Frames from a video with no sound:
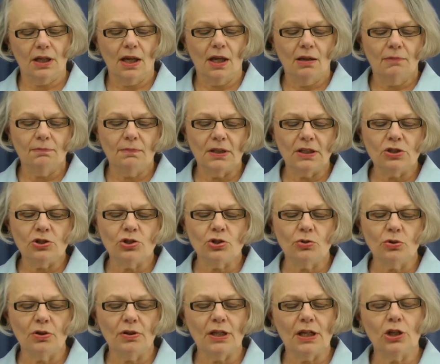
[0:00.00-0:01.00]
be
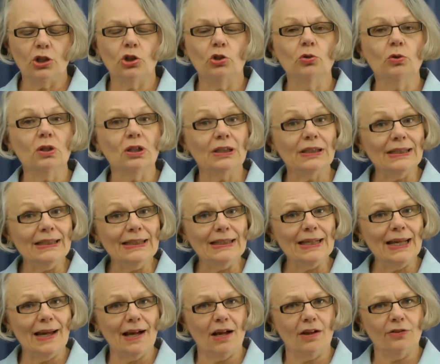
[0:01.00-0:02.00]
sure that you clean
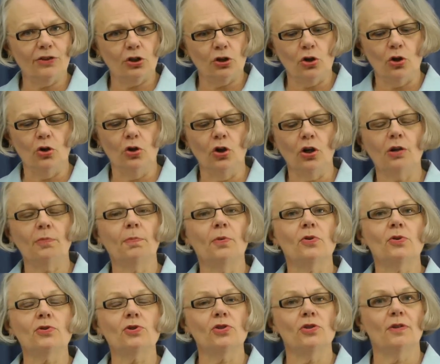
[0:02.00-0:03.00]
out the hook
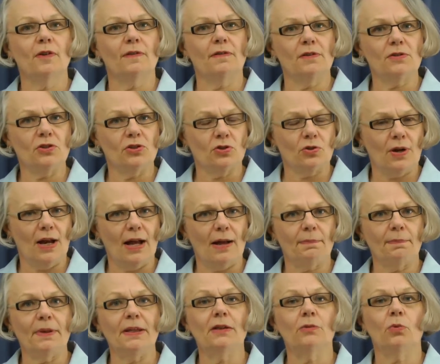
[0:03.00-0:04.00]
portion of the strap.
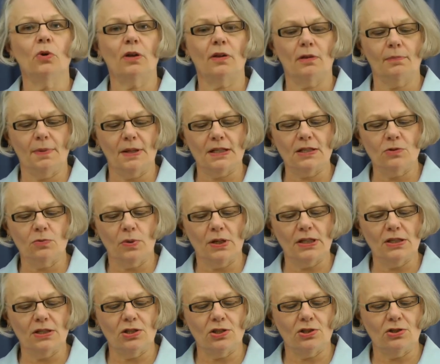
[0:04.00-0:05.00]
And one of the best
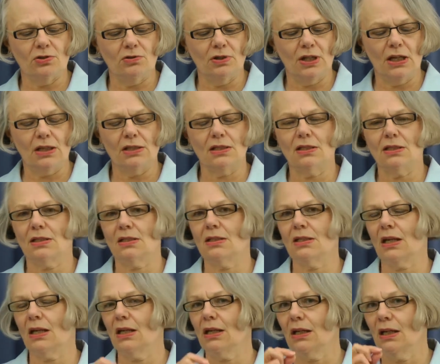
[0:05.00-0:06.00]
ways to do that is to
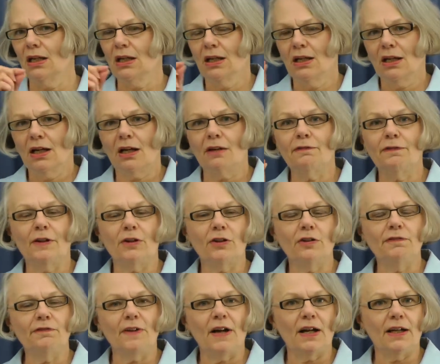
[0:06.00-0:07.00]
take a very
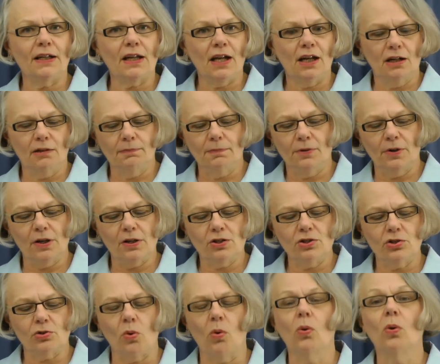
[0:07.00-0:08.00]
fine
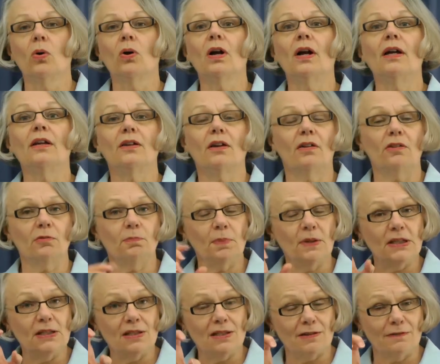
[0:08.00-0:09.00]
hairbrush or another
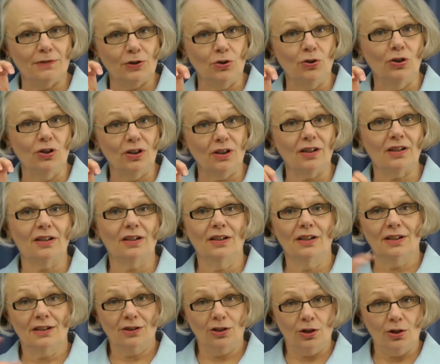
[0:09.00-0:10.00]
piece of hook
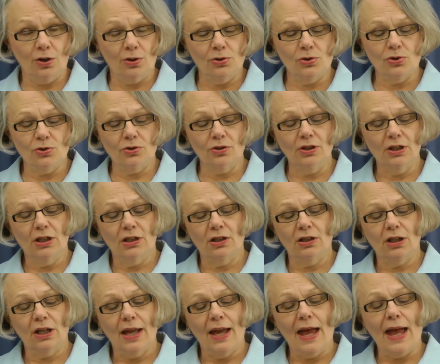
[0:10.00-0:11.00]
closure,
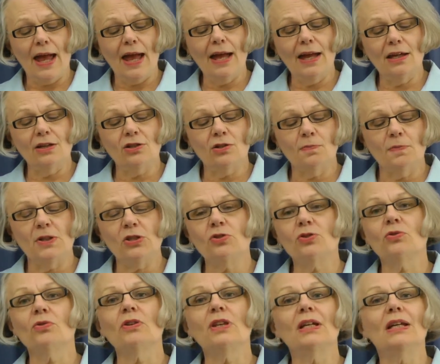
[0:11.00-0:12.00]
and be
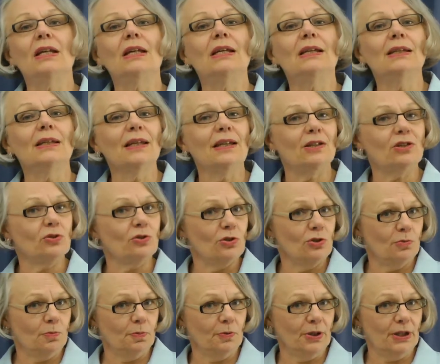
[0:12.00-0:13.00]
sure that any lint or
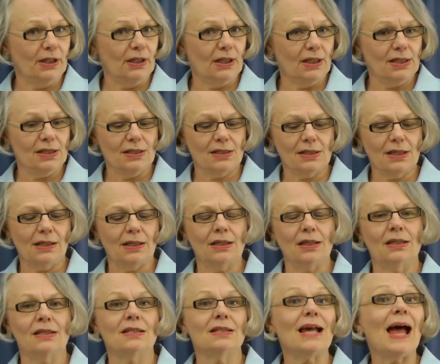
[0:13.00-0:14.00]
debris
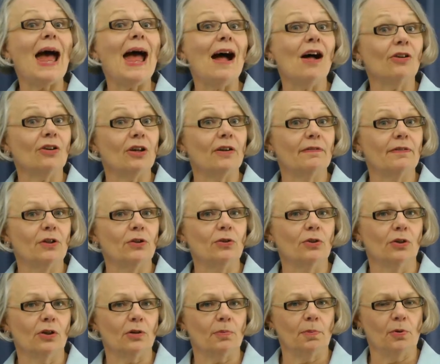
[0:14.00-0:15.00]
is out of the
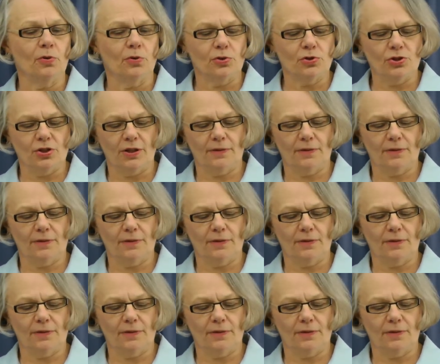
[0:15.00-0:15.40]
hook portion.